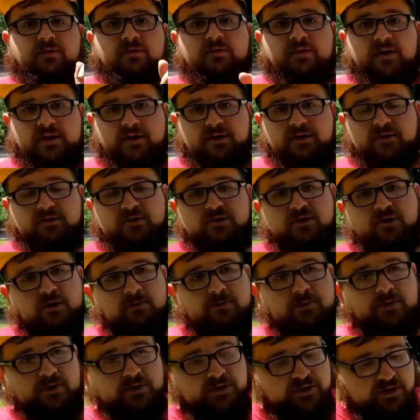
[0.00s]
thank you so
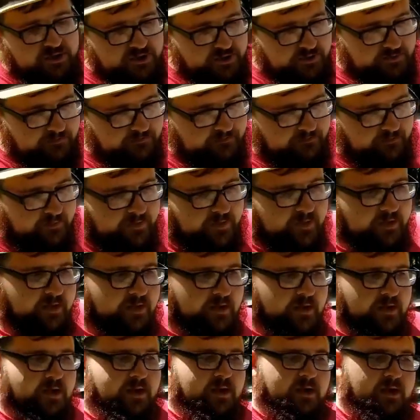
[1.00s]
much
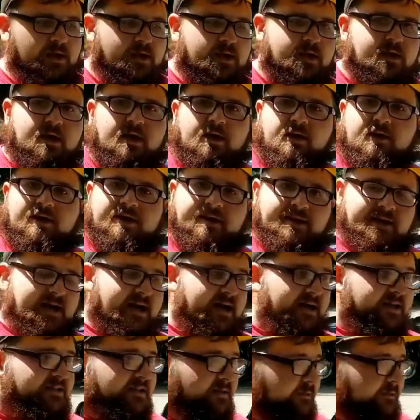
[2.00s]
alrighty guys